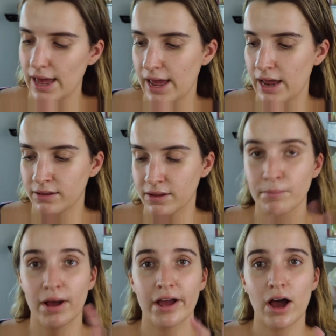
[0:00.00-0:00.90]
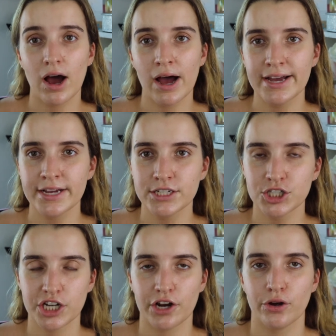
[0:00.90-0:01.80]
And then my
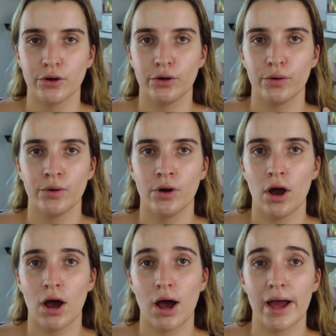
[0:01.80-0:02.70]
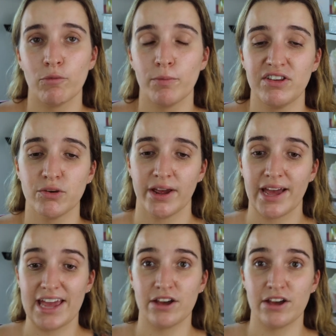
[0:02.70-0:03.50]
eyeshadow, I will be doing a